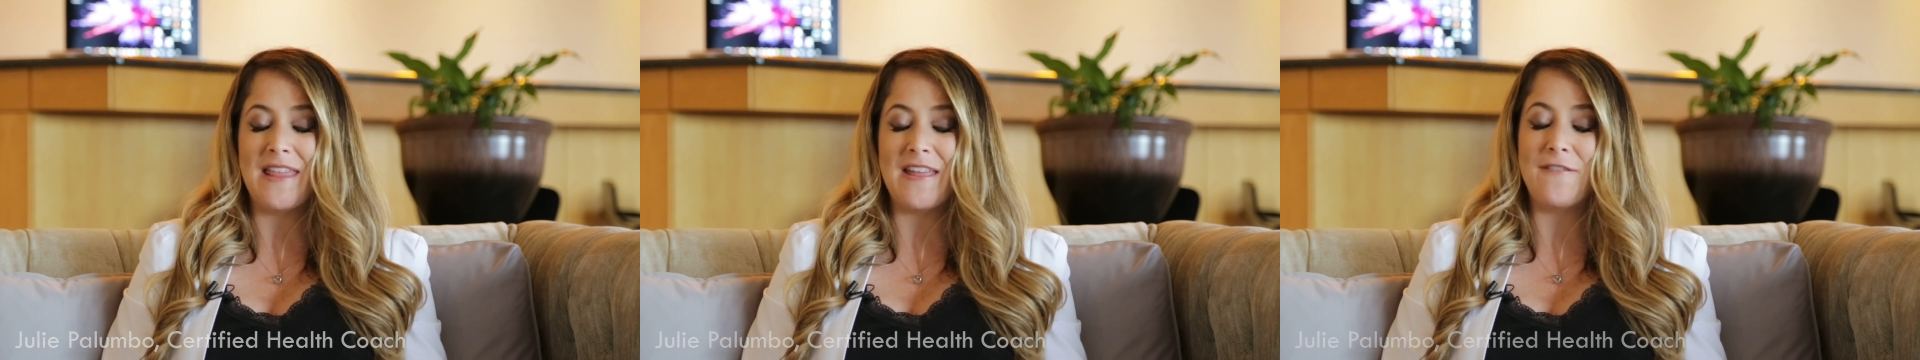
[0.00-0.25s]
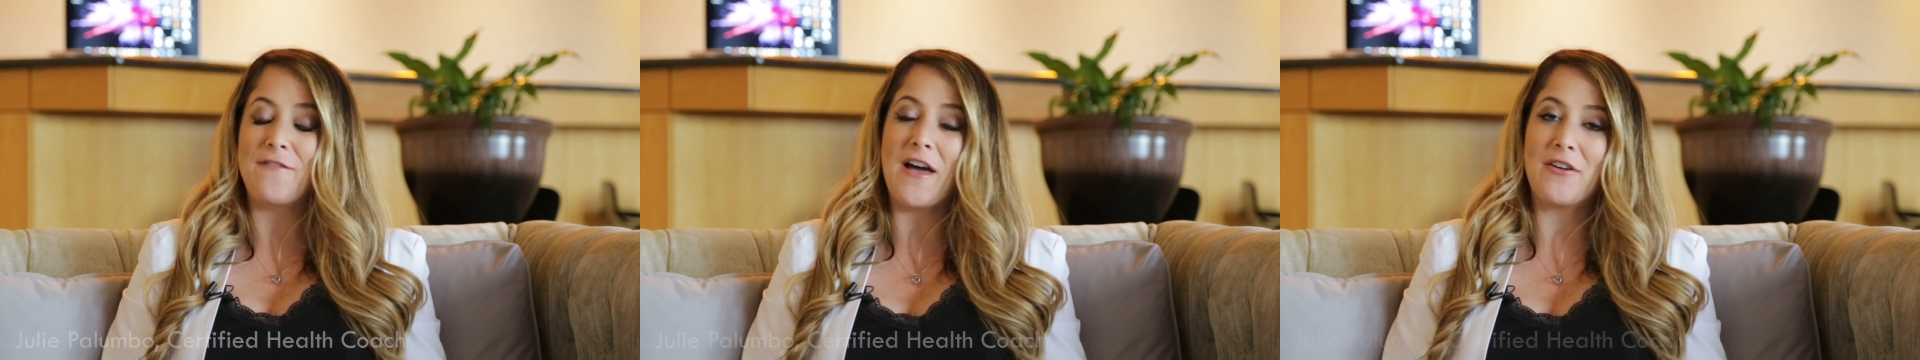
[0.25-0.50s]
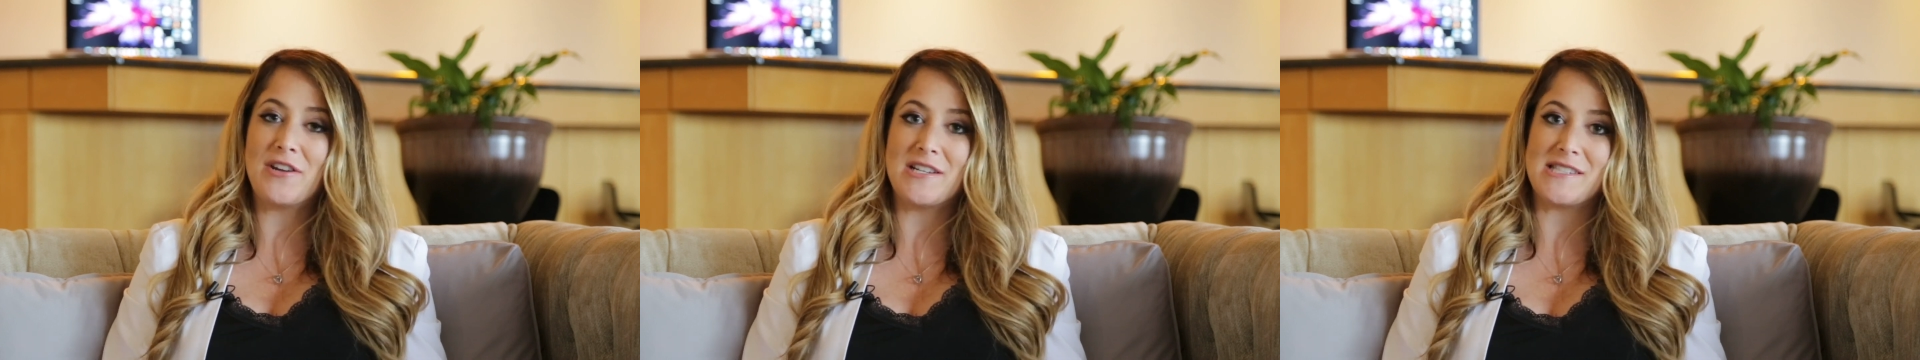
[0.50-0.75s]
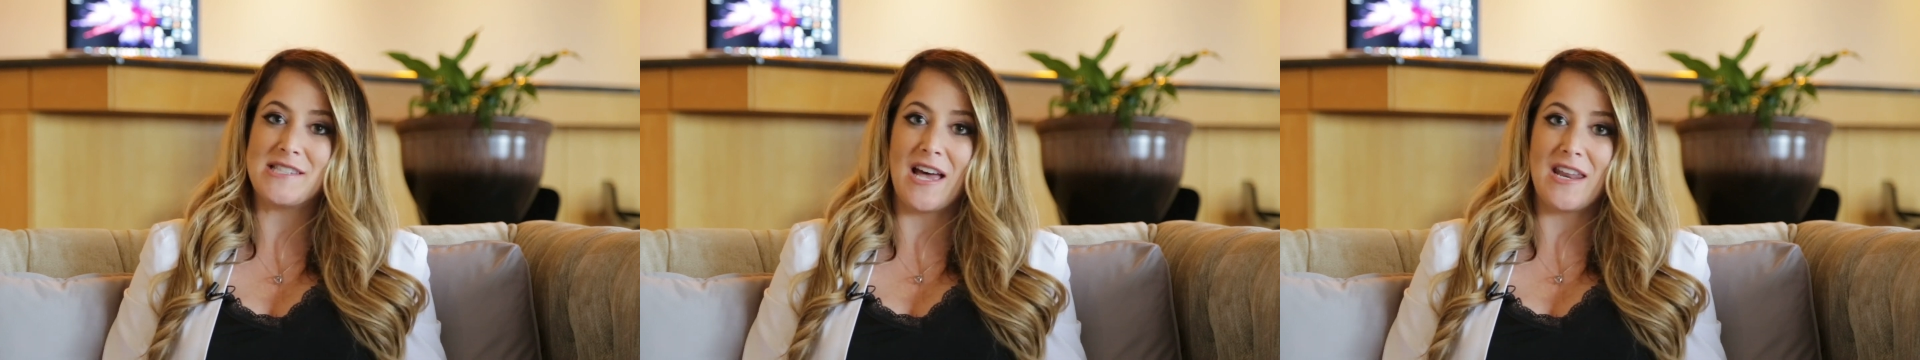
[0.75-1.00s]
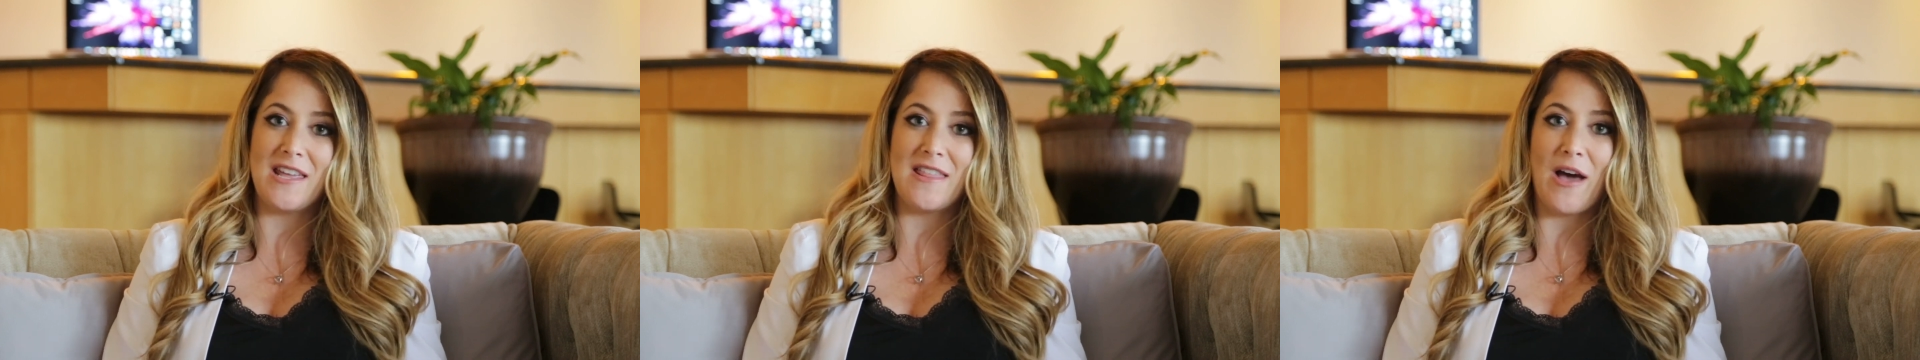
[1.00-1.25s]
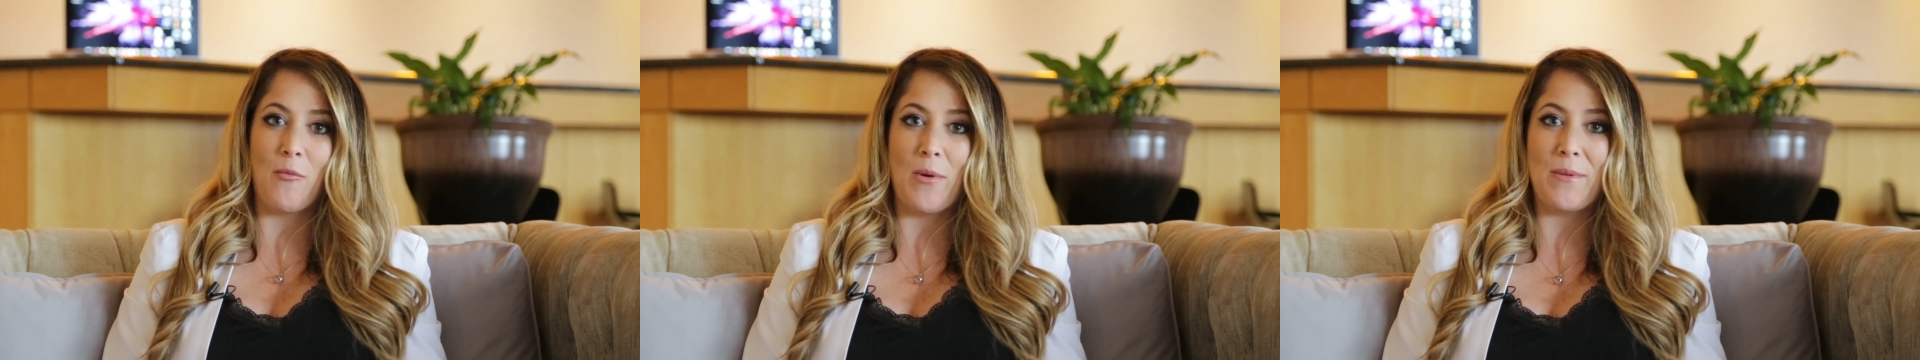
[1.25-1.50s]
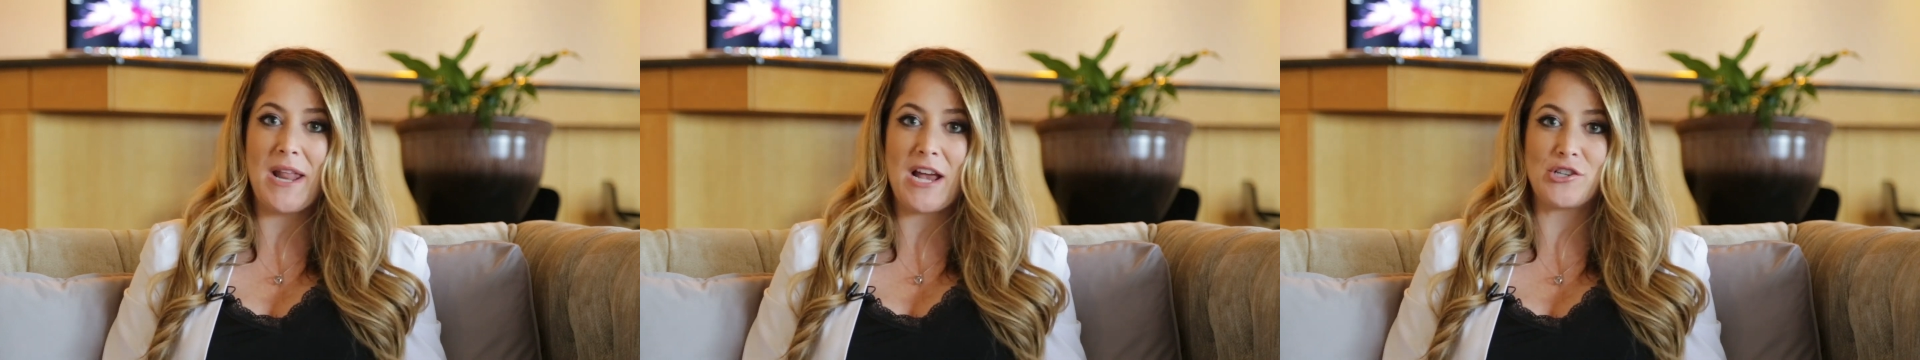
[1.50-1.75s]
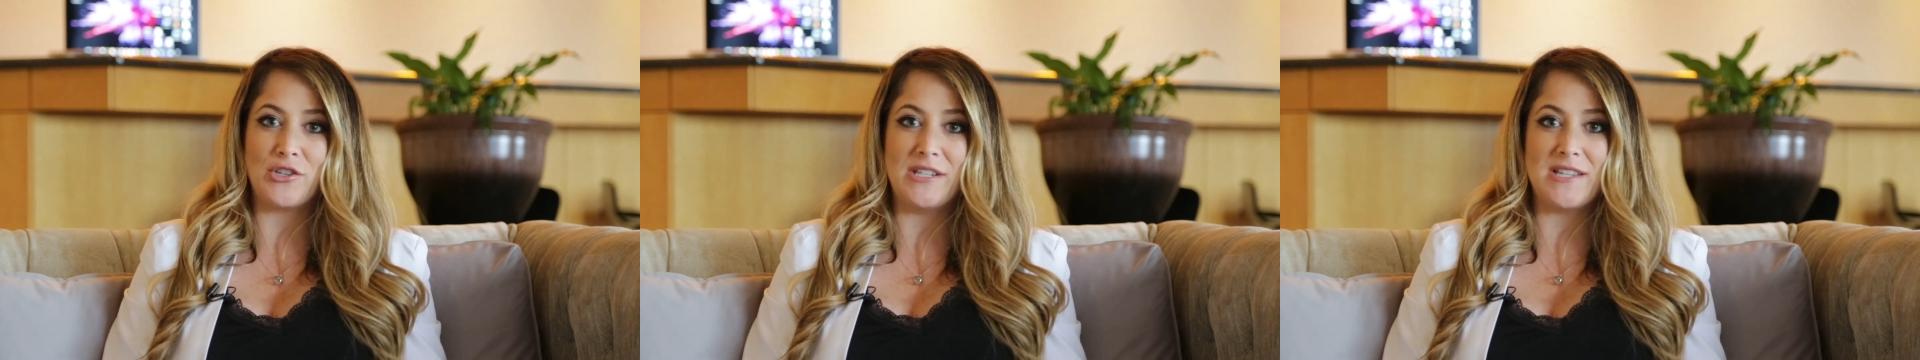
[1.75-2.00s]
And they found in a study that women
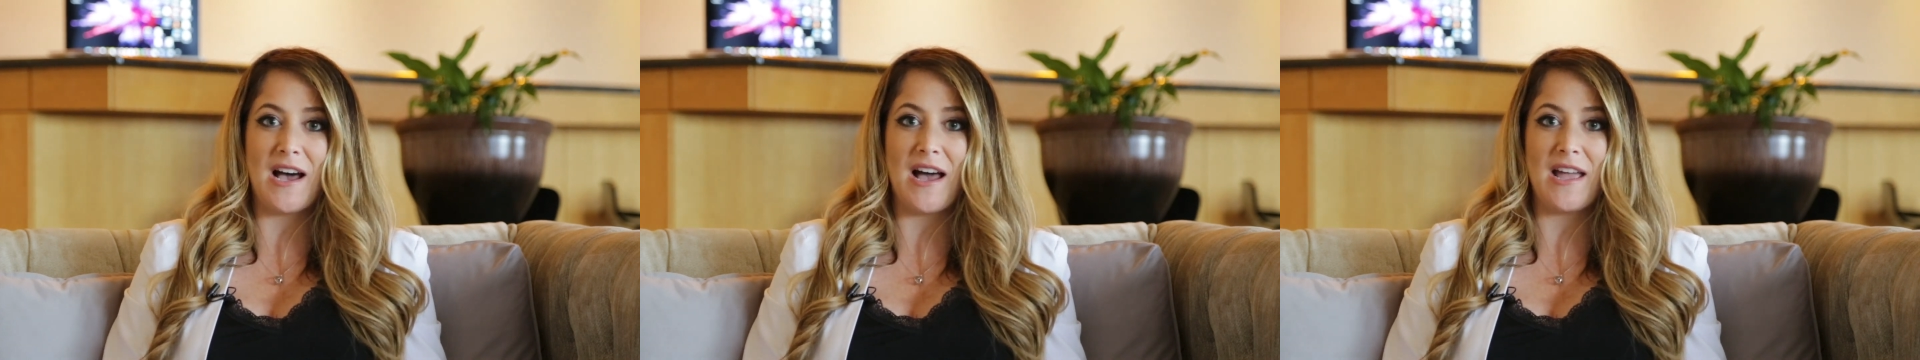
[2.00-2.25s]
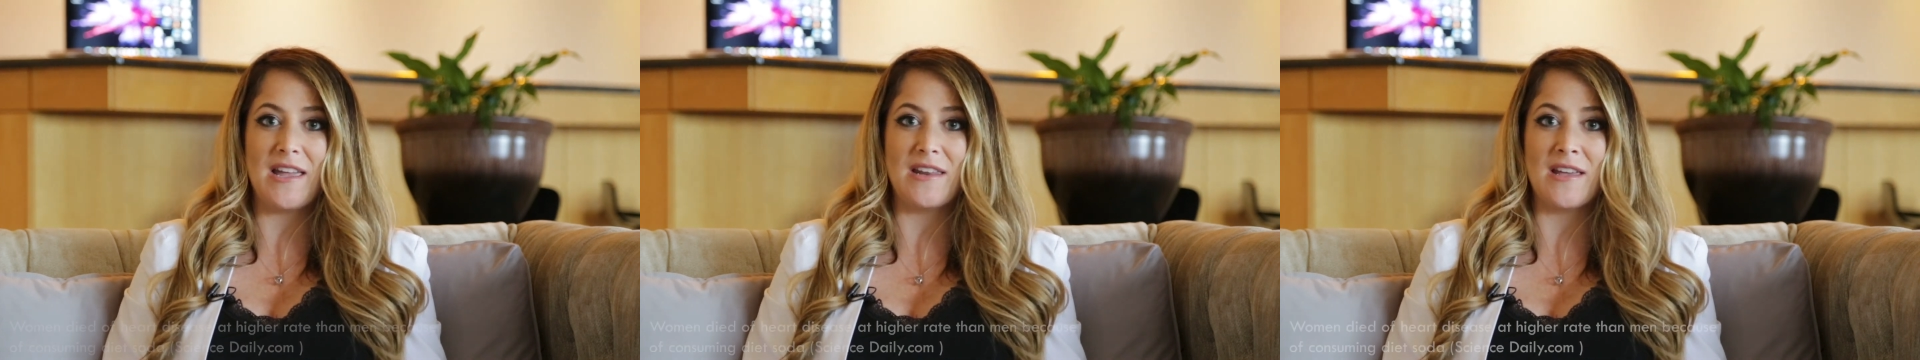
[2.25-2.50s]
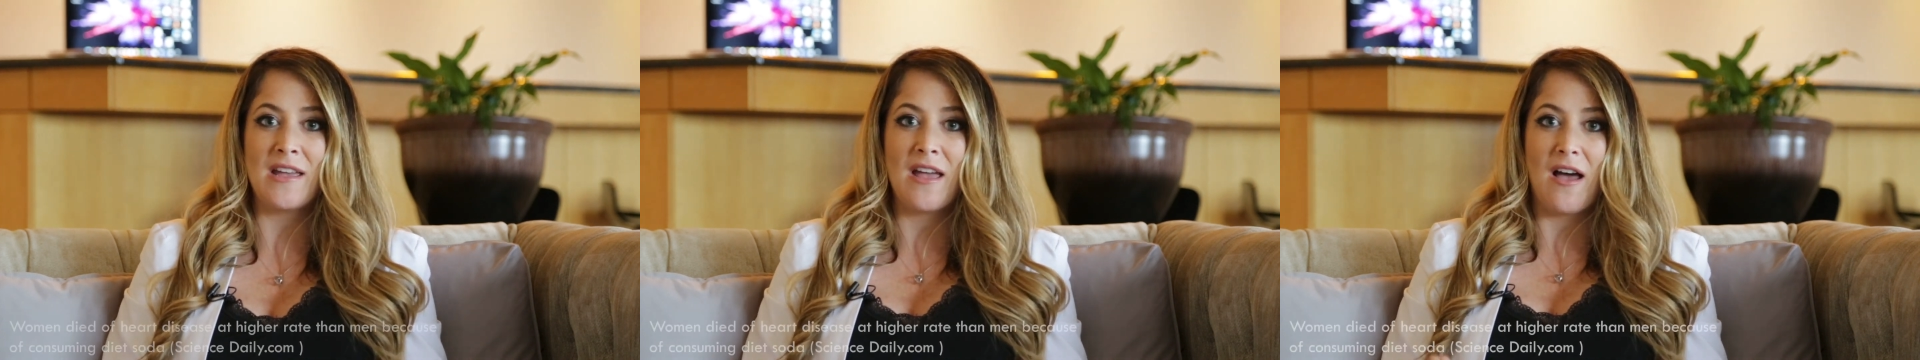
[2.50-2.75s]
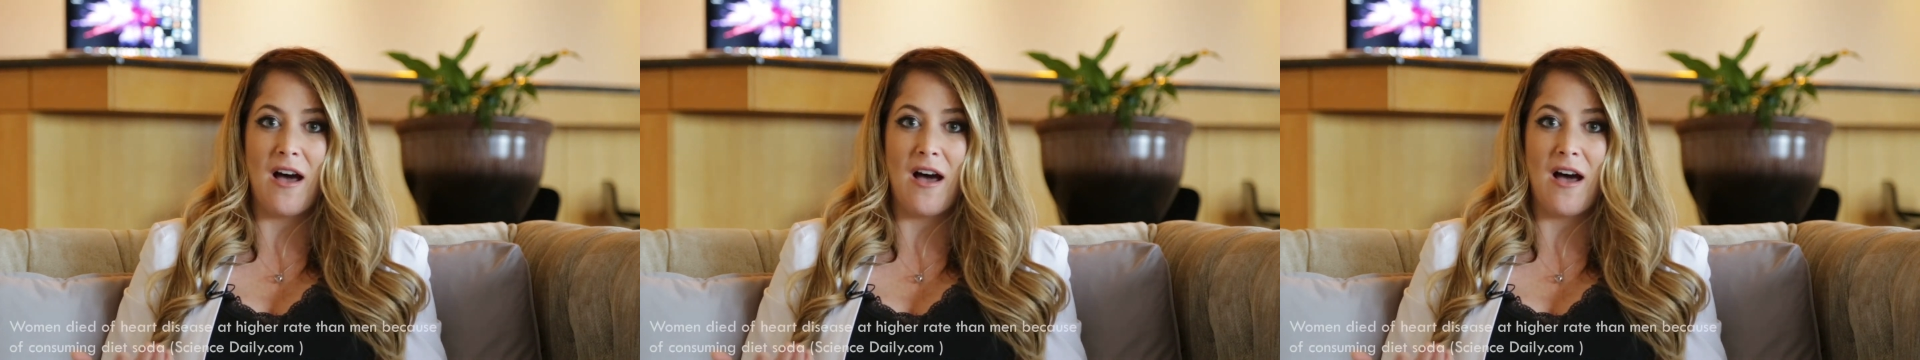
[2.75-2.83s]
actually died